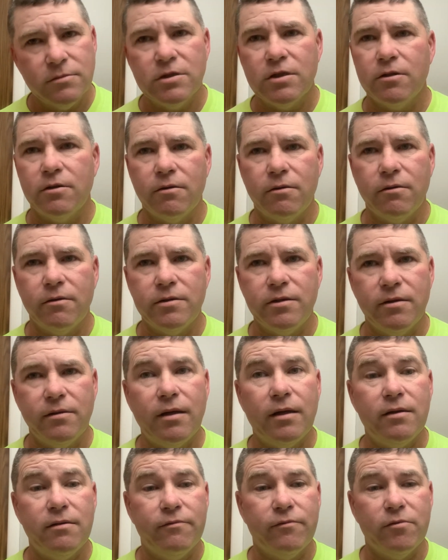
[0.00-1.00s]
good on you,
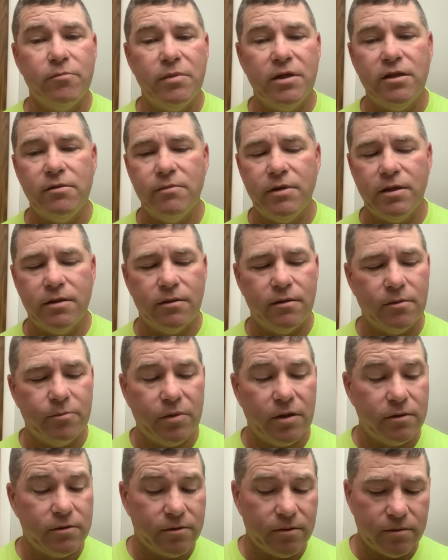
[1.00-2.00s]
Dave, for beating me to the
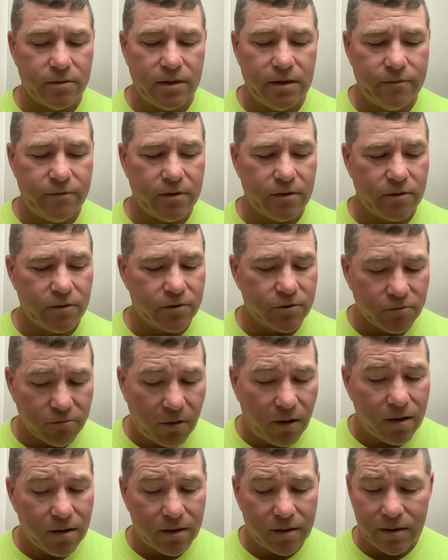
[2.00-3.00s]
punch on giving it a
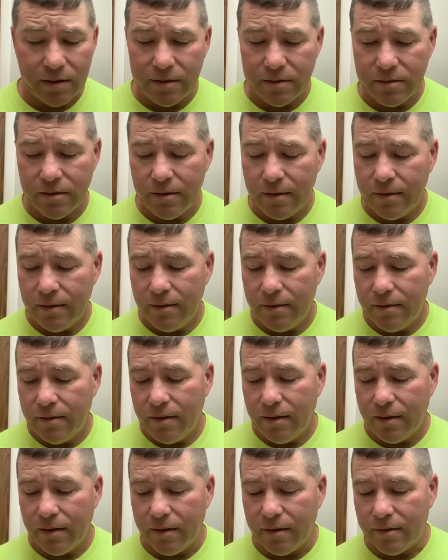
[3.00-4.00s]
try.
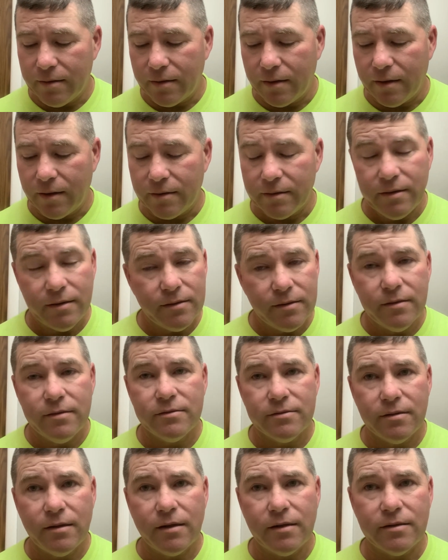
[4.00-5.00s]
And it is
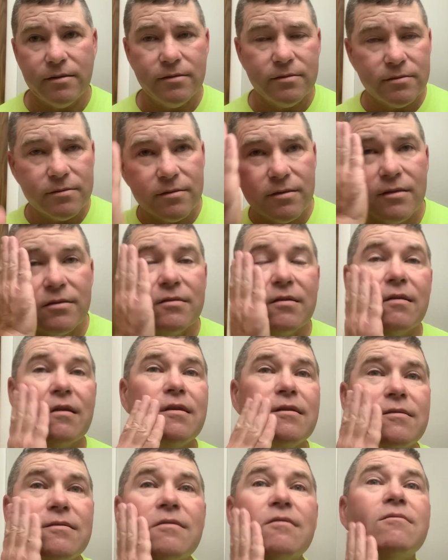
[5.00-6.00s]
nice. It's a
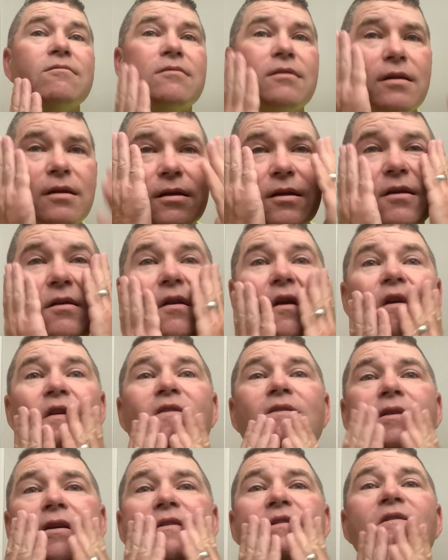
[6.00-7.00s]
nice little thing, and it's
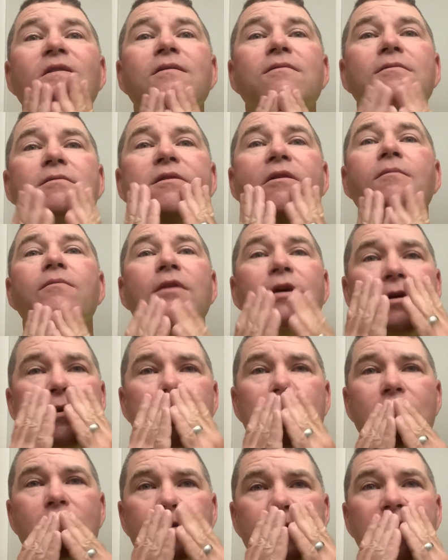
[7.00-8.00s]
nice
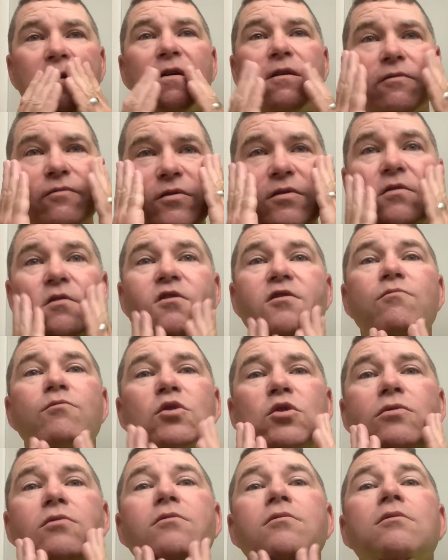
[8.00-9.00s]
and soft and
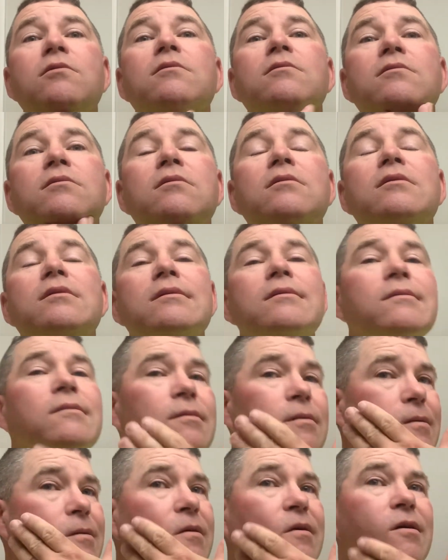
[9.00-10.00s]
smooth
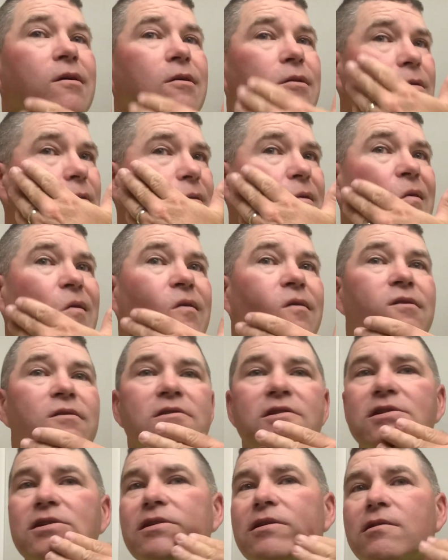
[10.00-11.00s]
and all.
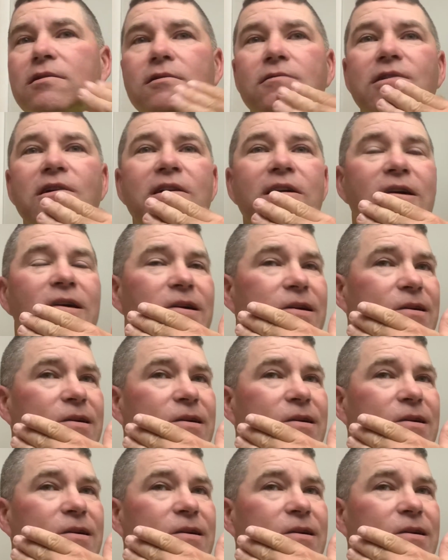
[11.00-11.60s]
So